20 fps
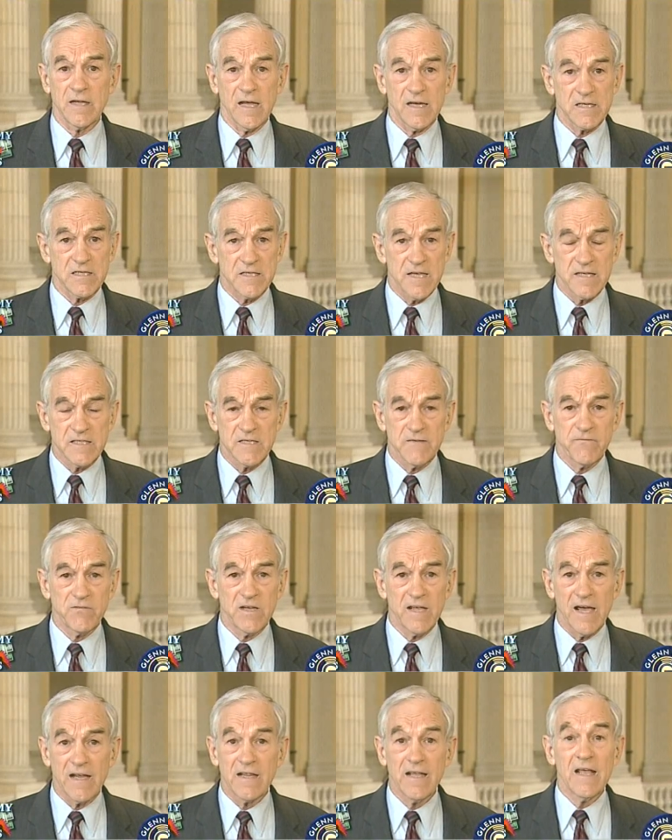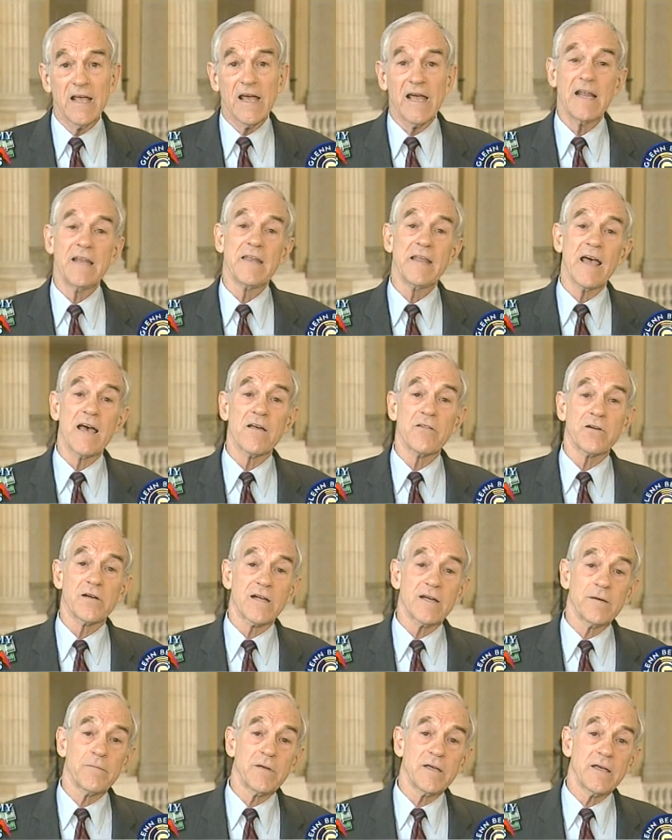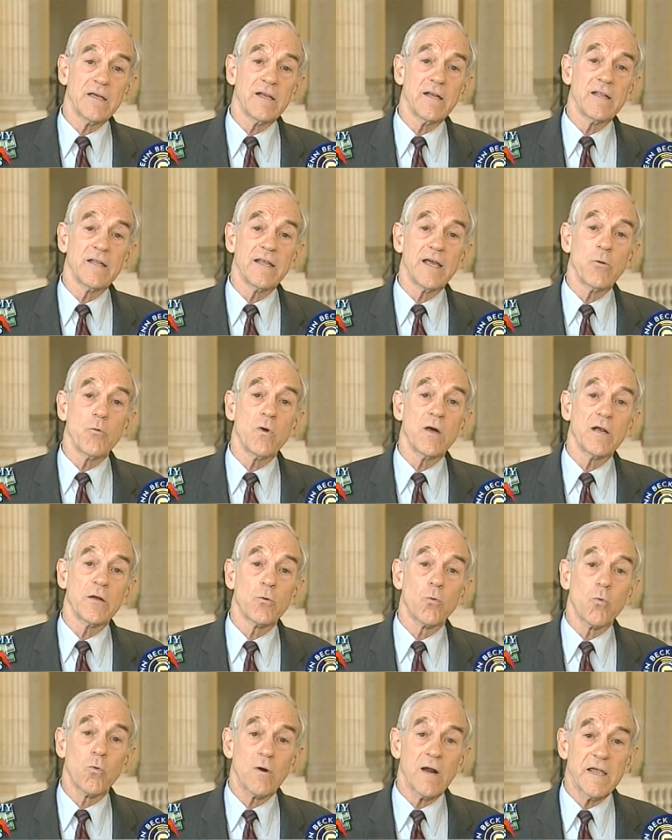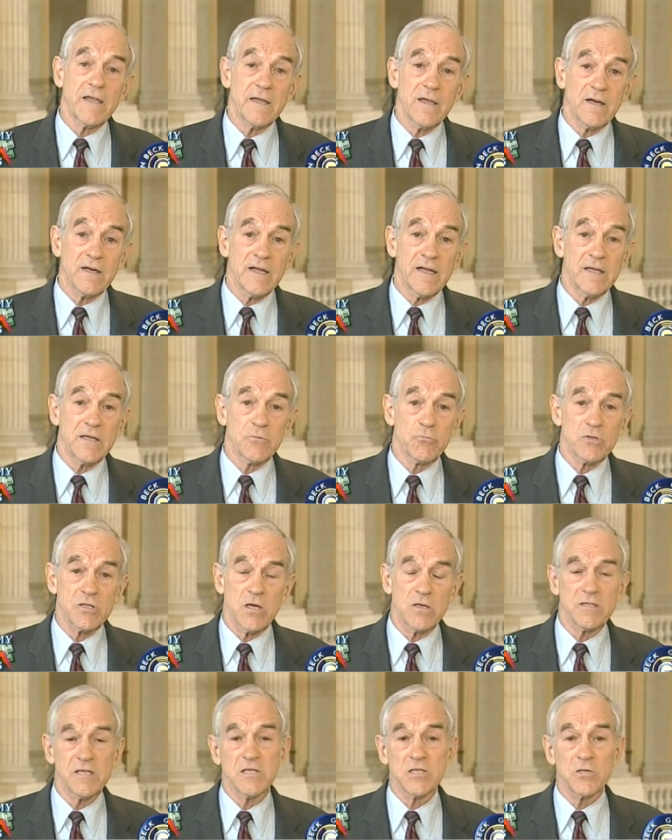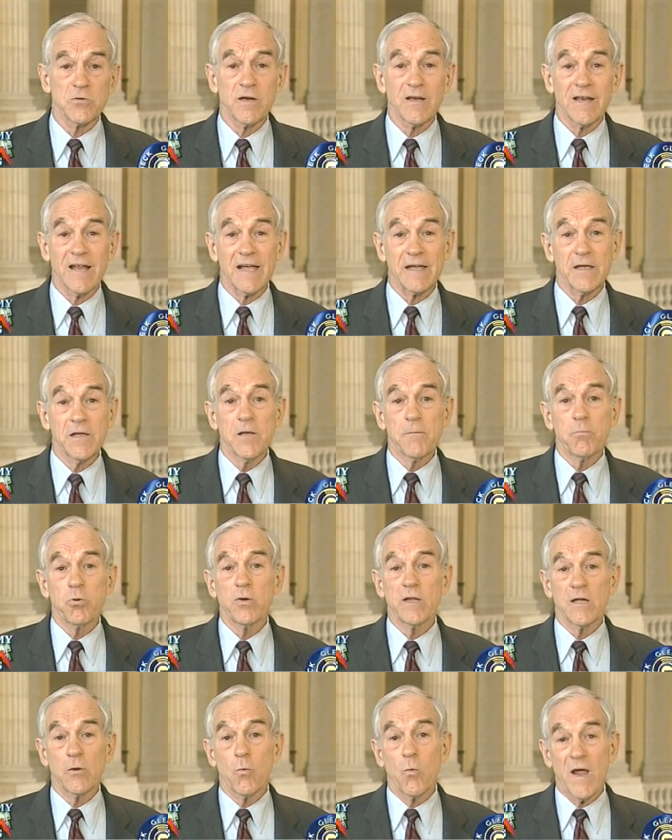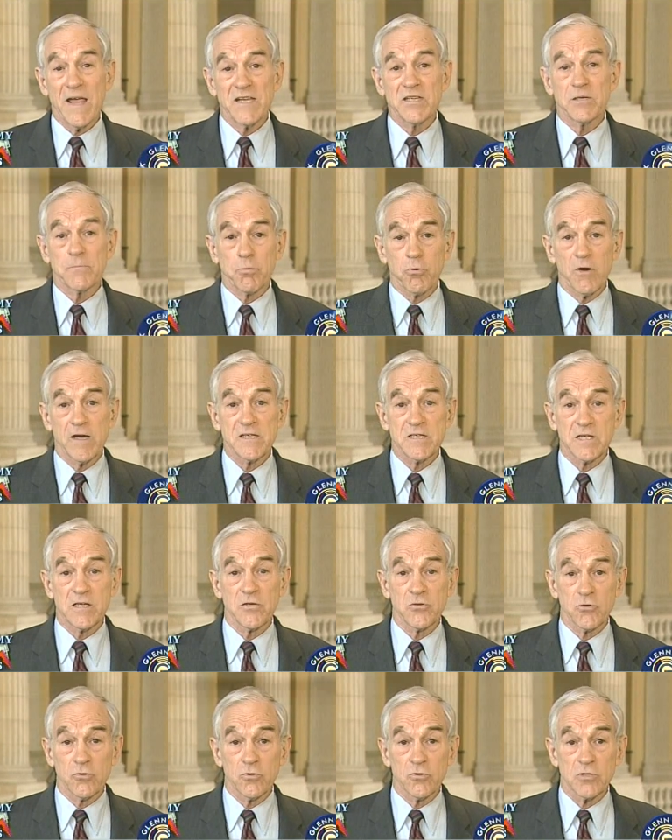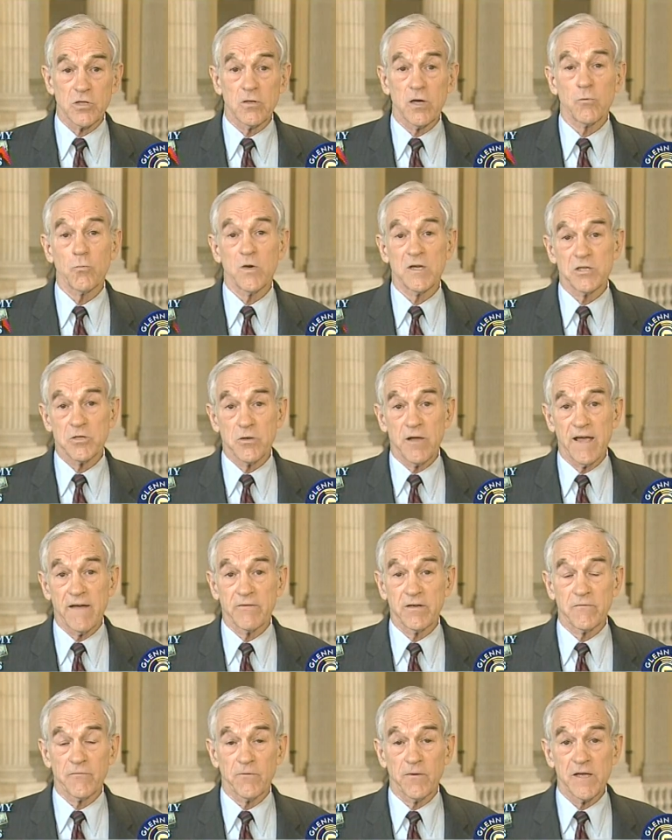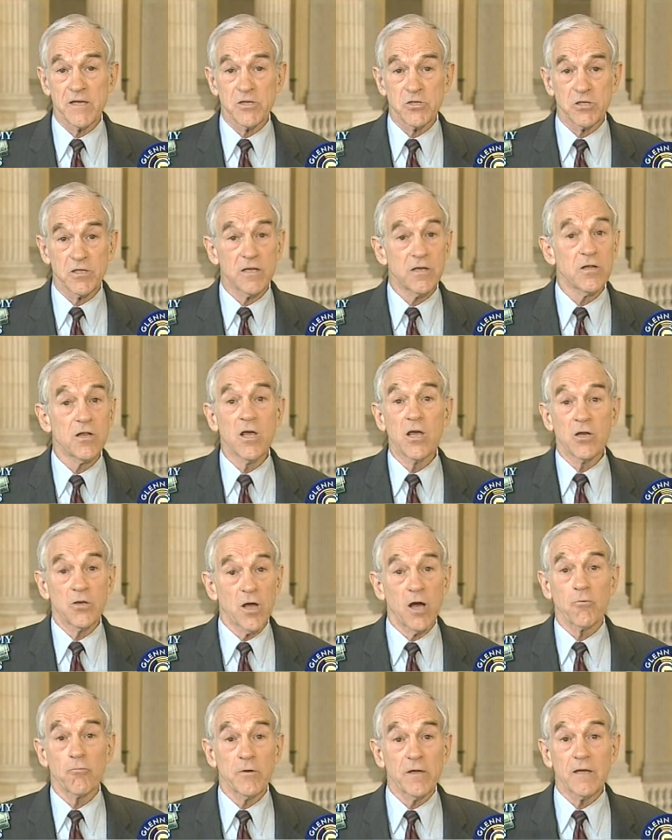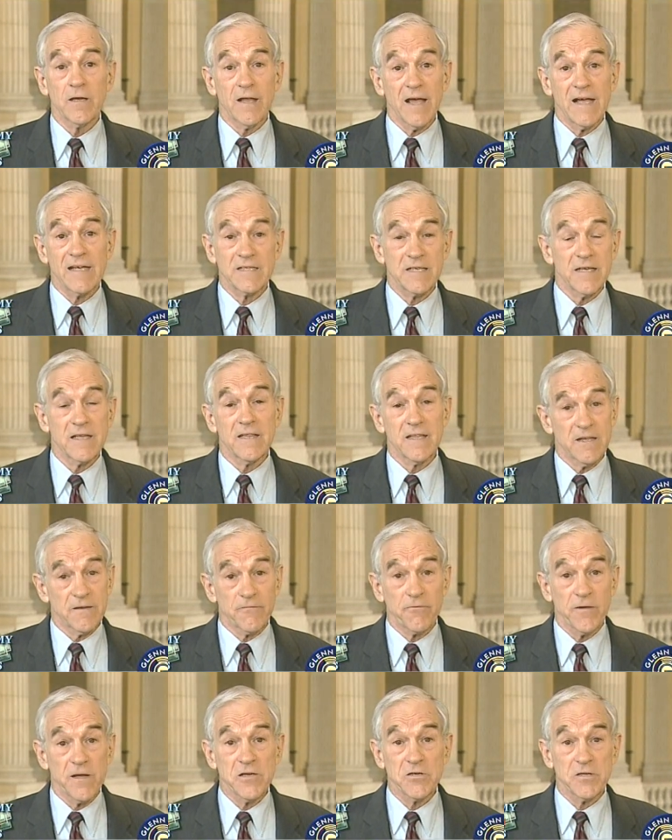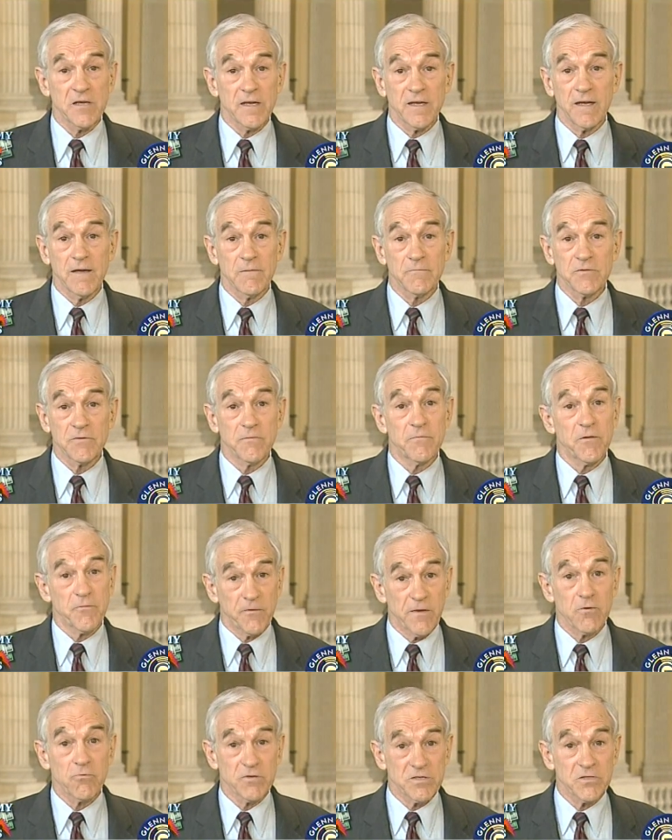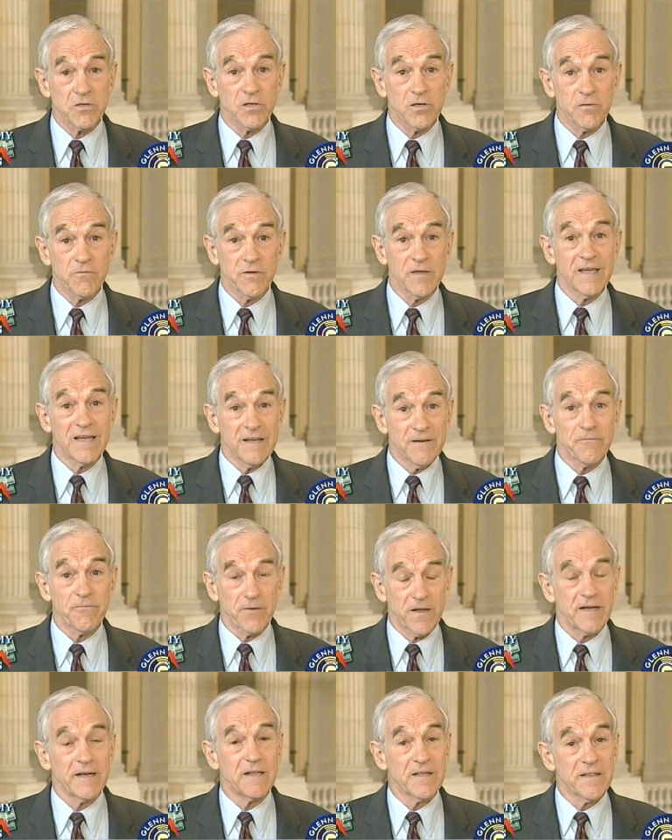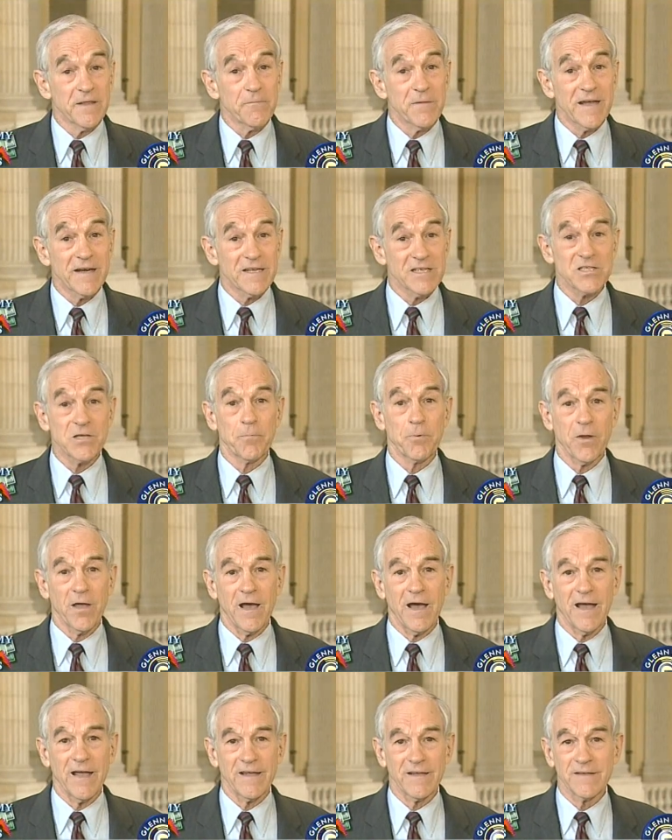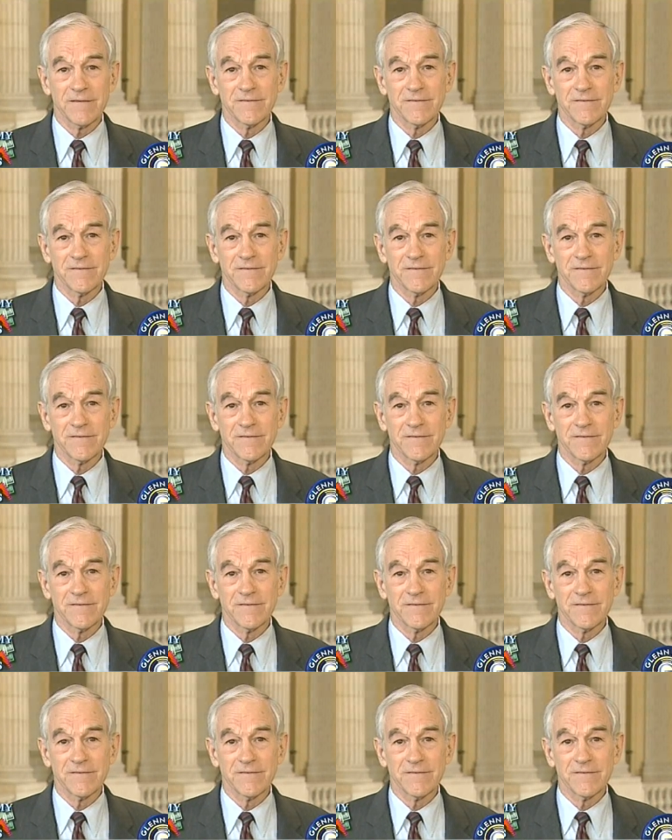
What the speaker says: the excessive debt, and now they're coming in and they want to regulate the results. It's sort of like putting wage and price controls on once you have inflation, not realizing the inflation comes from the Federal Reserve inflating the money supply.